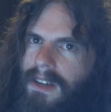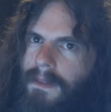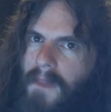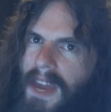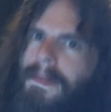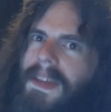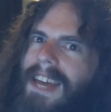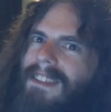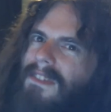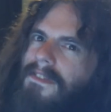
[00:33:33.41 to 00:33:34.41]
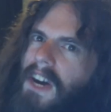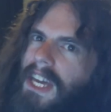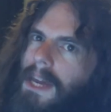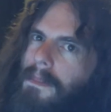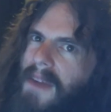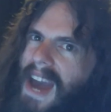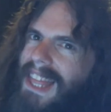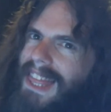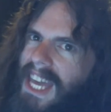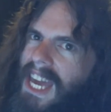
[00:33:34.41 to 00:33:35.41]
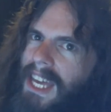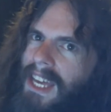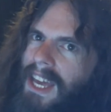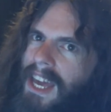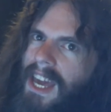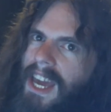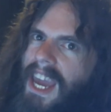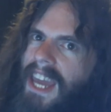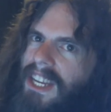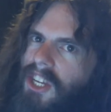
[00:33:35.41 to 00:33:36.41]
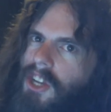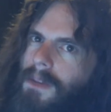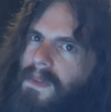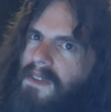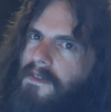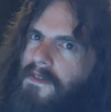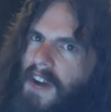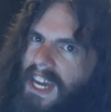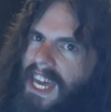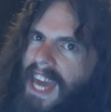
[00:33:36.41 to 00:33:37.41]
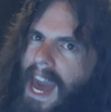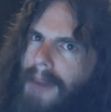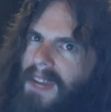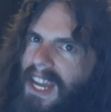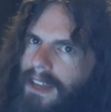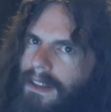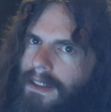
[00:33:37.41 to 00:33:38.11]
Maybe that's a fucking bad thing and it shouldn't be fucking happening.